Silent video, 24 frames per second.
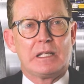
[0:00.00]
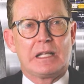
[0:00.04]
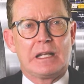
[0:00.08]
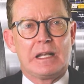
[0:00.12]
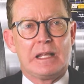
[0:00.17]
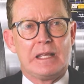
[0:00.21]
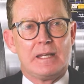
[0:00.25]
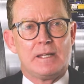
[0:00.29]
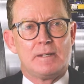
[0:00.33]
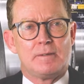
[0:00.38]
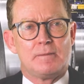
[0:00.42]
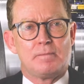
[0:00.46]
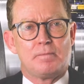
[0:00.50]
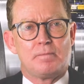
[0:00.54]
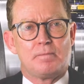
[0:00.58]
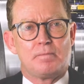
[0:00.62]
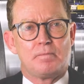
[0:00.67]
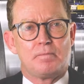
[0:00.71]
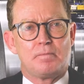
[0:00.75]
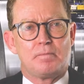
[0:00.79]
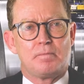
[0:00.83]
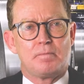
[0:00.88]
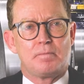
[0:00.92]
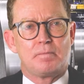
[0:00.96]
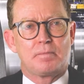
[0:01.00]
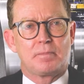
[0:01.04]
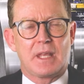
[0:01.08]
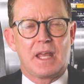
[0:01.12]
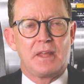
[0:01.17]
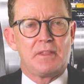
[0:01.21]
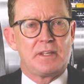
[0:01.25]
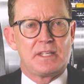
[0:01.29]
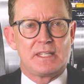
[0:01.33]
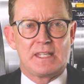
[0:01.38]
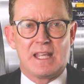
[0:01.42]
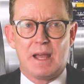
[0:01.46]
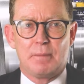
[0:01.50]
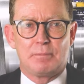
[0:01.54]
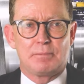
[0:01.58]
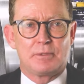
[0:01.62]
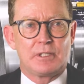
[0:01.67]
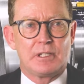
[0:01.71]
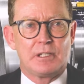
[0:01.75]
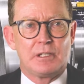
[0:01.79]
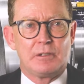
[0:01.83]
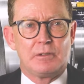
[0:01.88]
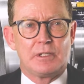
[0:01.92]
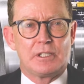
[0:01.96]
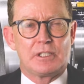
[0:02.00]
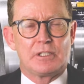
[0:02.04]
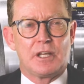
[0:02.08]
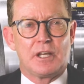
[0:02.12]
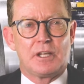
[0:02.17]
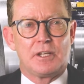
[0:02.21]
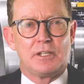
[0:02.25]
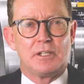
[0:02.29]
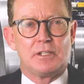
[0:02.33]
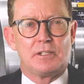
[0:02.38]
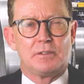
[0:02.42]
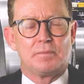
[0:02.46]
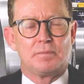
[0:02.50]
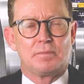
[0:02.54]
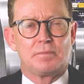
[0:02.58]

clear and that is absolutely certain